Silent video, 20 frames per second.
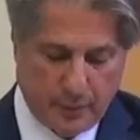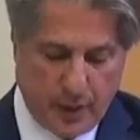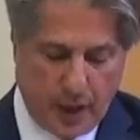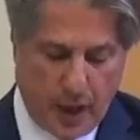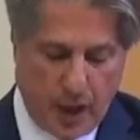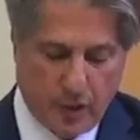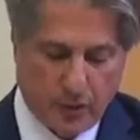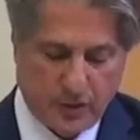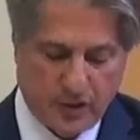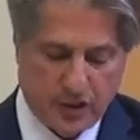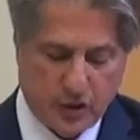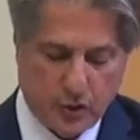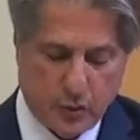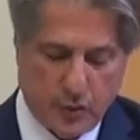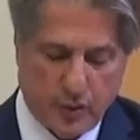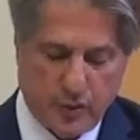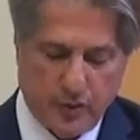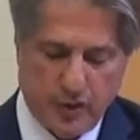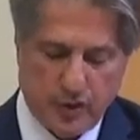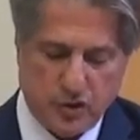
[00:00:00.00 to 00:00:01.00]
our
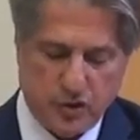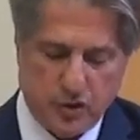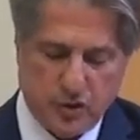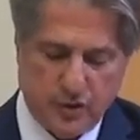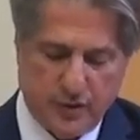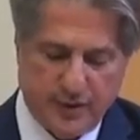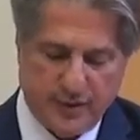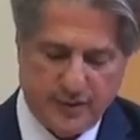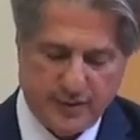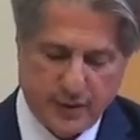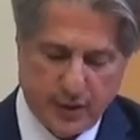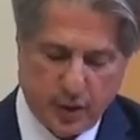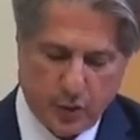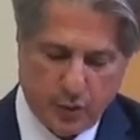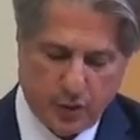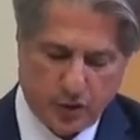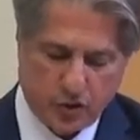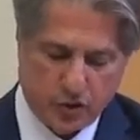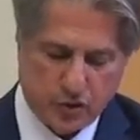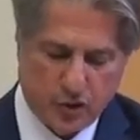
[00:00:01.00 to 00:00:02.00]
distinguished,
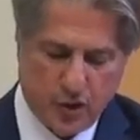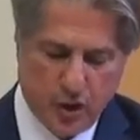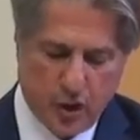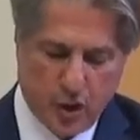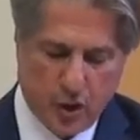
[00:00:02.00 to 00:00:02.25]
distinguished